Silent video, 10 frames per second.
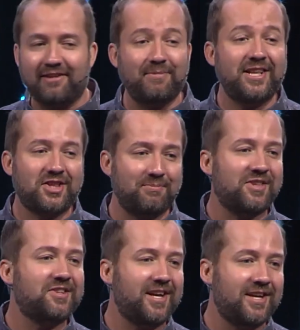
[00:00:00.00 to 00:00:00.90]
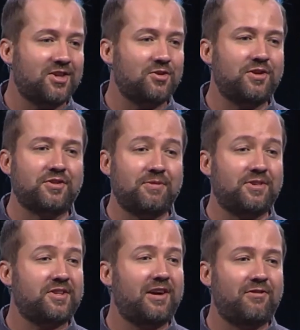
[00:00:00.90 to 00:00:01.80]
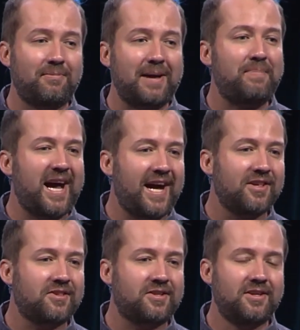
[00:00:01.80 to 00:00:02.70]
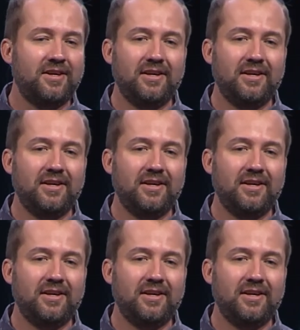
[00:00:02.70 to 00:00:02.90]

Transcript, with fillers: I've made some mistakes or there's some stuff in my past